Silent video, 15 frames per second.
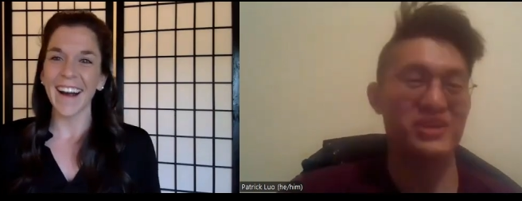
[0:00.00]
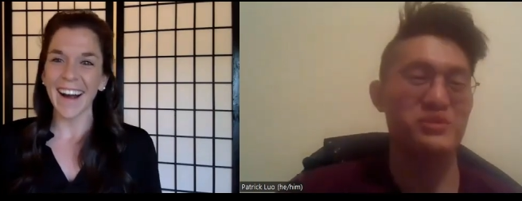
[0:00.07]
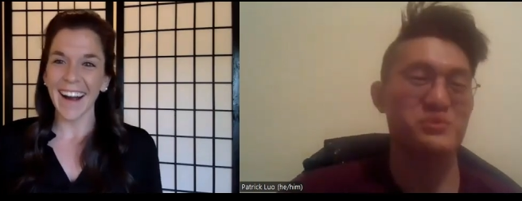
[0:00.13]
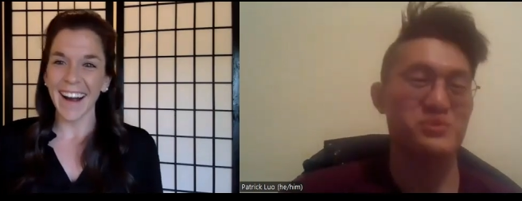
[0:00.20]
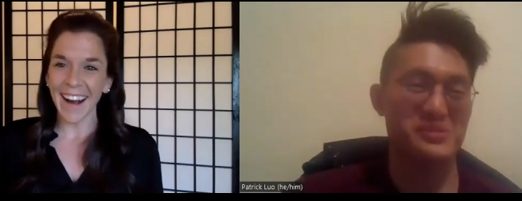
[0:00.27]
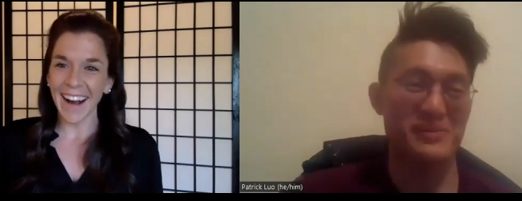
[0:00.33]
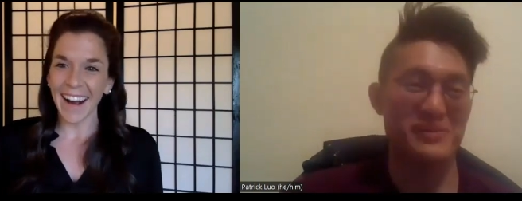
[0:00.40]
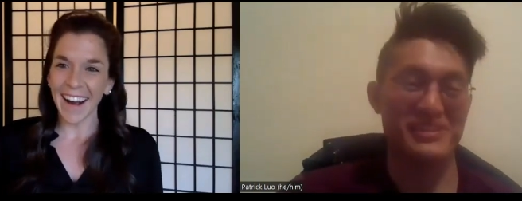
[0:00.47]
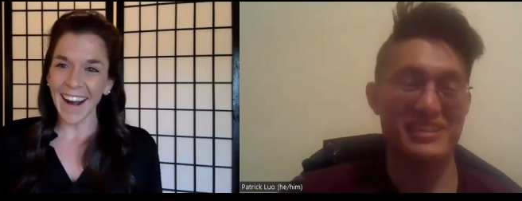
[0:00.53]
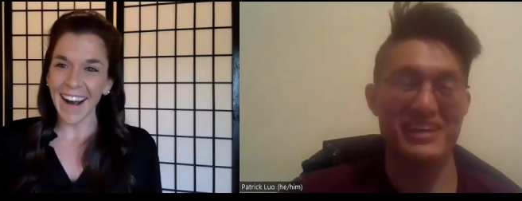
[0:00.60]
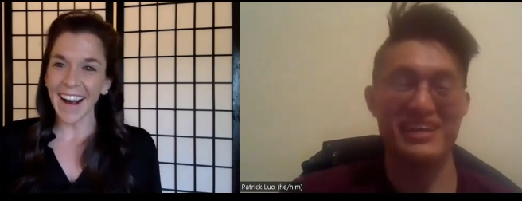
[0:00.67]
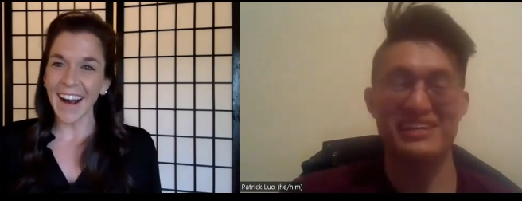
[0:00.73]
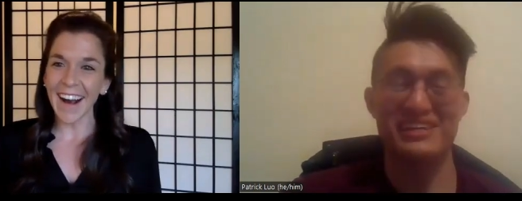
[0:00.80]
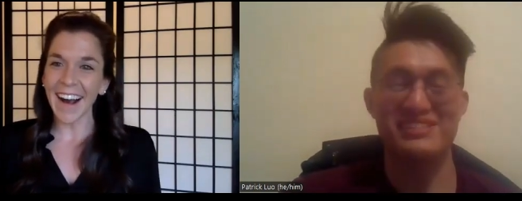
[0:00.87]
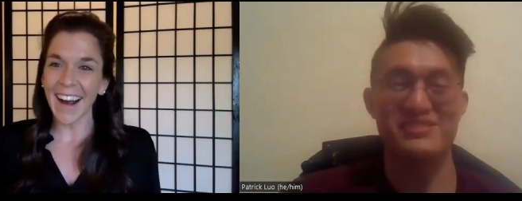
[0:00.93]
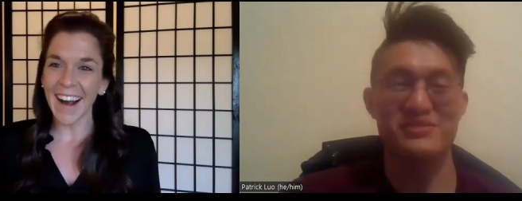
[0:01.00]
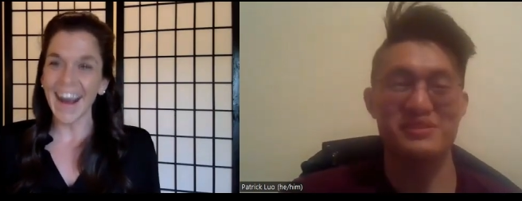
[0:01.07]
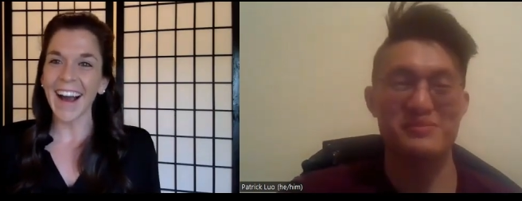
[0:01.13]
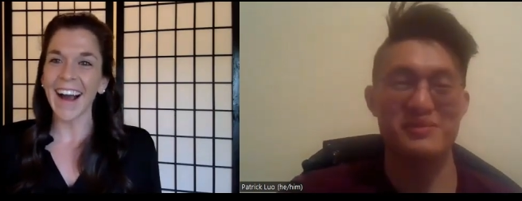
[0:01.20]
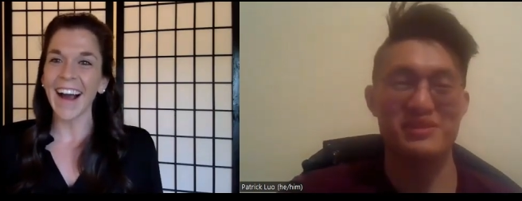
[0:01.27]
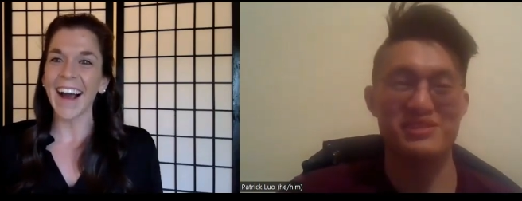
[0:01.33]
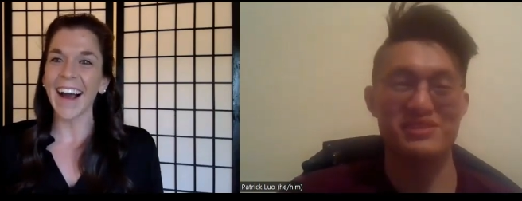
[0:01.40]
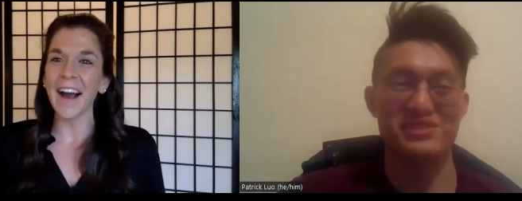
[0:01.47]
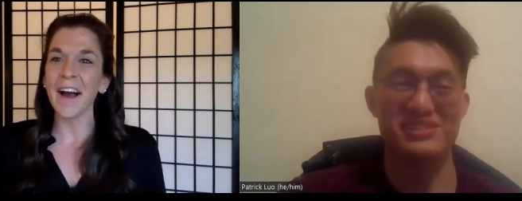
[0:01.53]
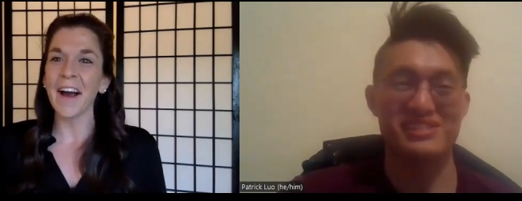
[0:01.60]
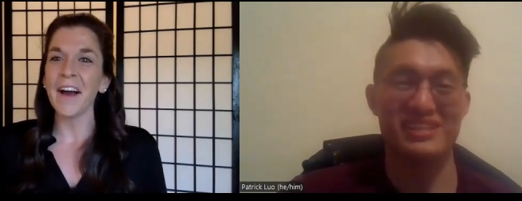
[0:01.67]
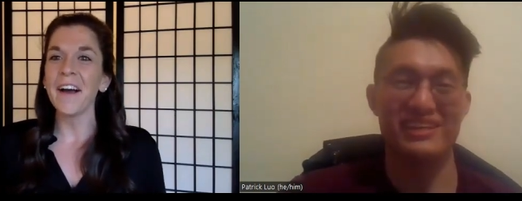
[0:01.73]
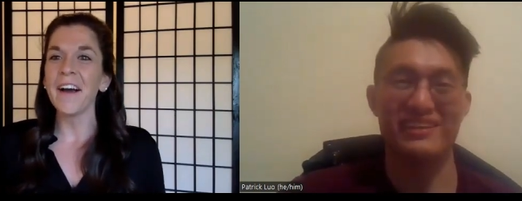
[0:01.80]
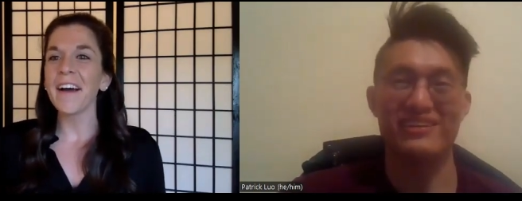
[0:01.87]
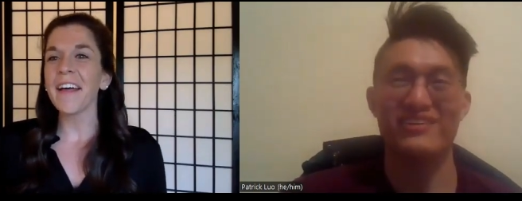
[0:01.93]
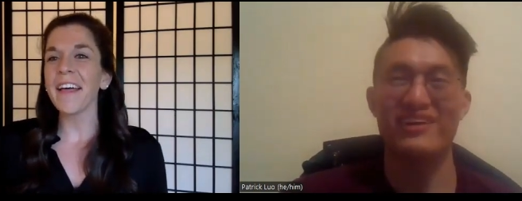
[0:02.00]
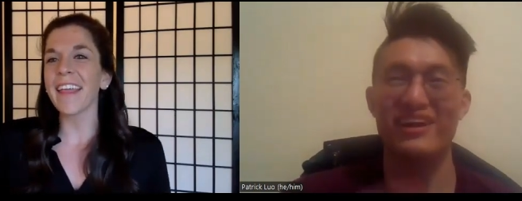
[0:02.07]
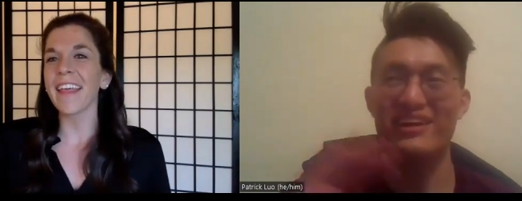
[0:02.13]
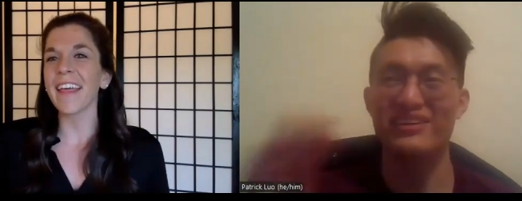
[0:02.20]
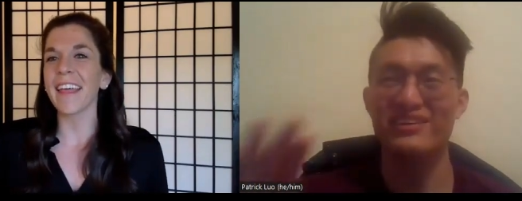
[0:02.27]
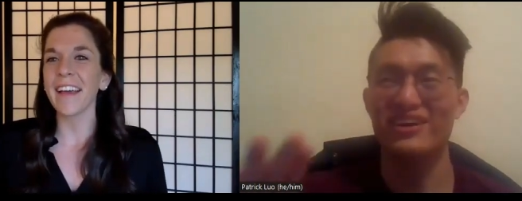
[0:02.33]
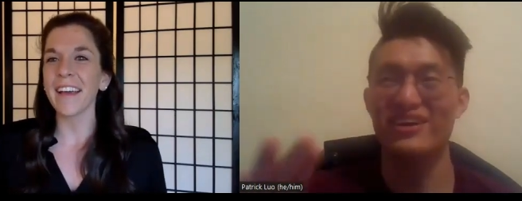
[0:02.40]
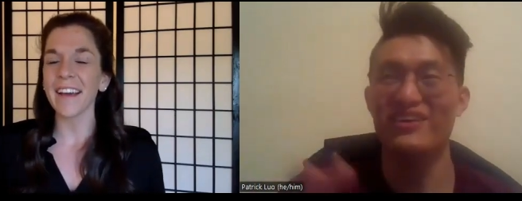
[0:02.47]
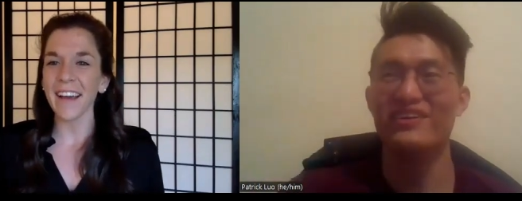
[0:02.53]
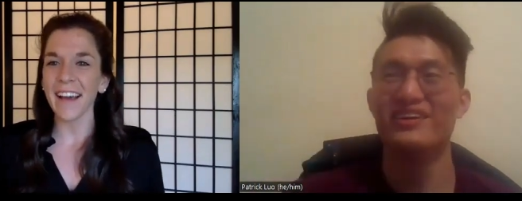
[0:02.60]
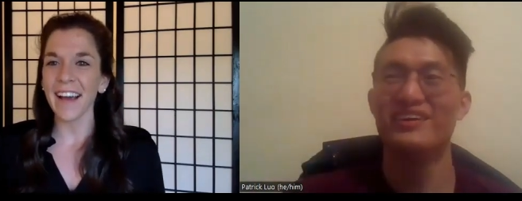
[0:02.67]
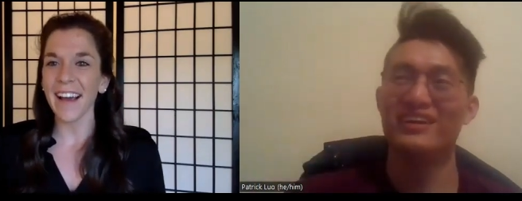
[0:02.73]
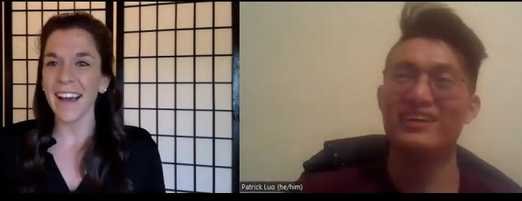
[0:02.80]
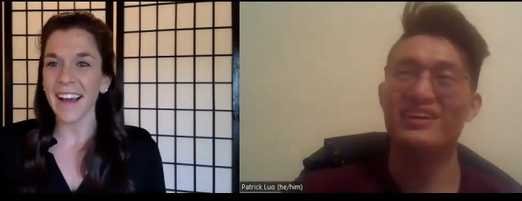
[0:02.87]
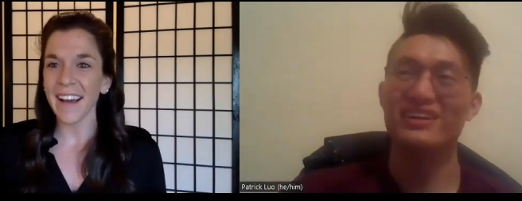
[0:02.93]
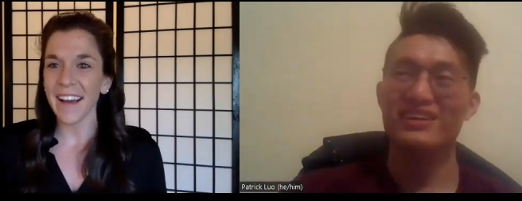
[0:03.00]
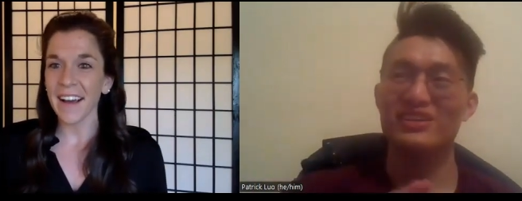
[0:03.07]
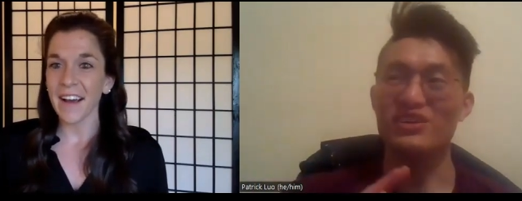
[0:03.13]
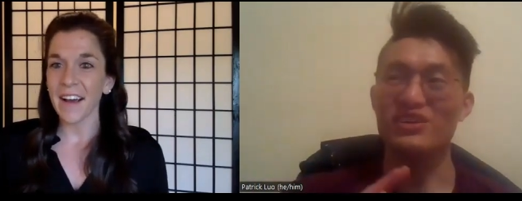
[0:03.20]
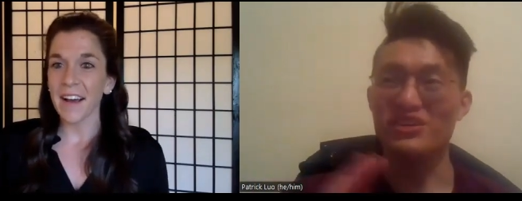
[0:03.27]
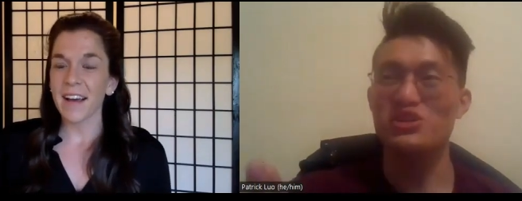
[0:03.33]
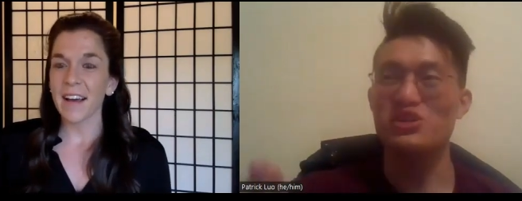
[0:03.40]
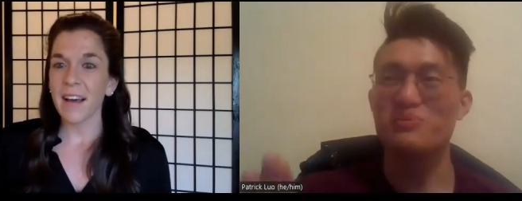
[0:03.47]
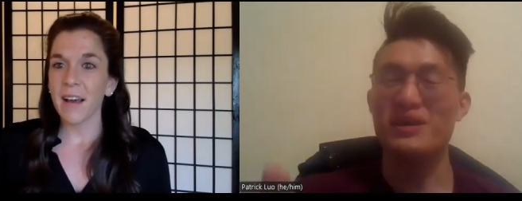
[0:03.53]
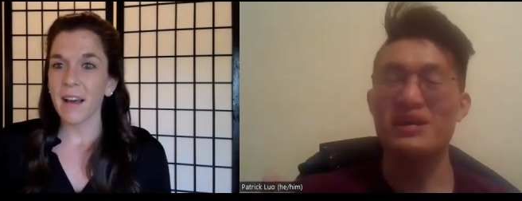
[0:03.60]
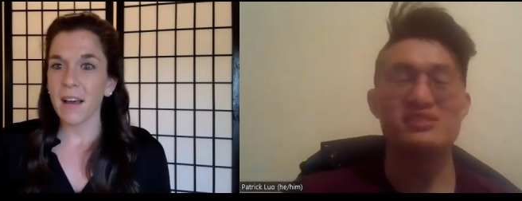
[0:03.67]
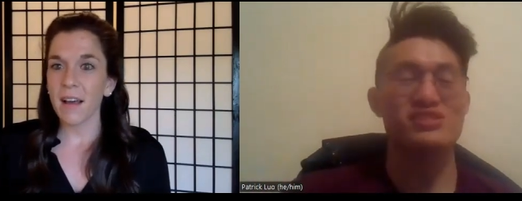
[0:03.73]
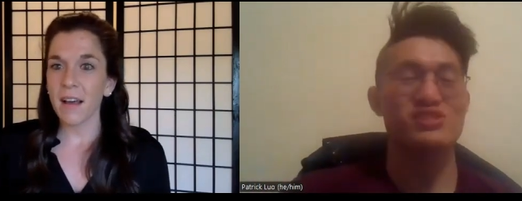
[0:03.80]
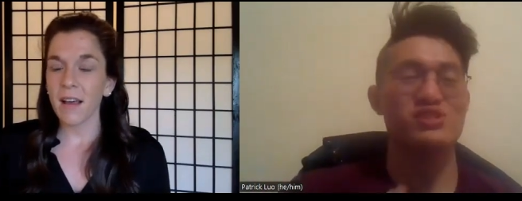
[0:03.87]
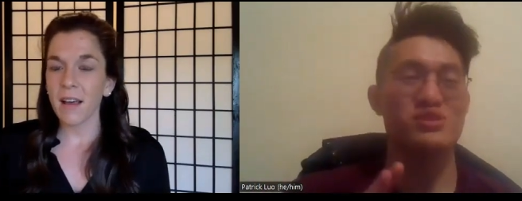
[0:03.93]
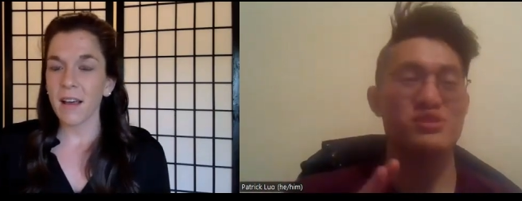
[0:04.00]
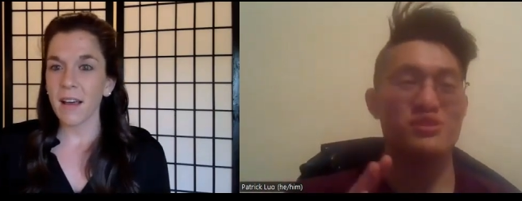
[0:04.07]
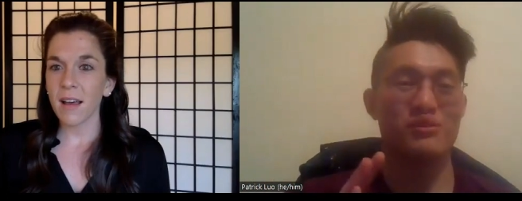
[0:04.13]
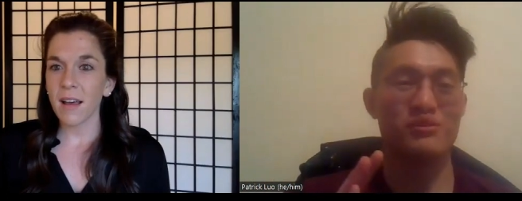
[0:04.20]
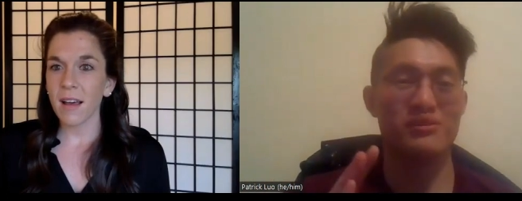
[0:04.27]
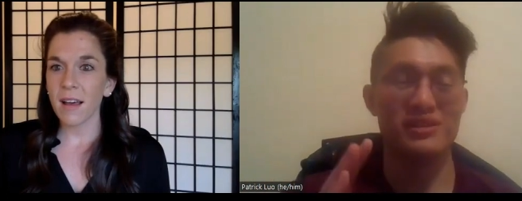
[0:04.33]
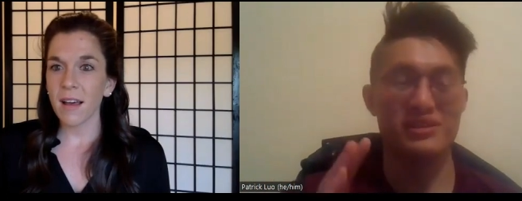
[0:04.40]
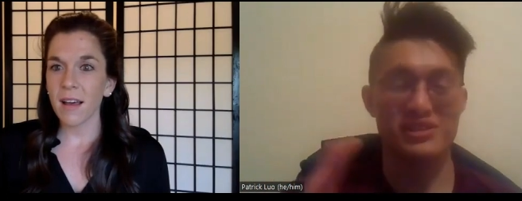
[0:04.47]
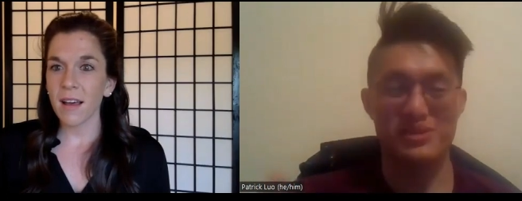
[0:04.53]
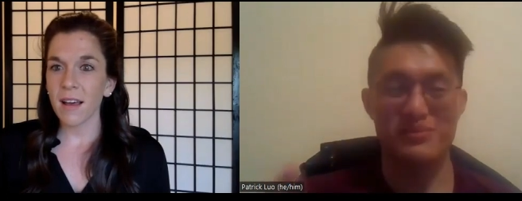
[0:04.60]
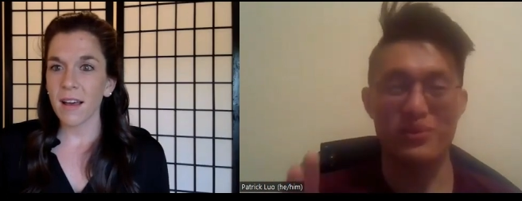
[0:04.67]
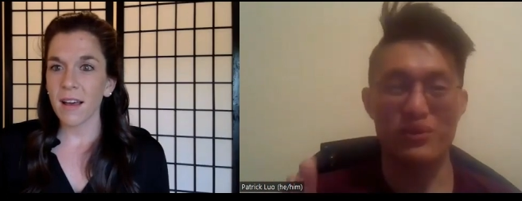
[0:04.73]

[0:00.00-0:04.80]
Speaker 1: okay, I could respect that answer, especially it's like, all right, you know, you did your best to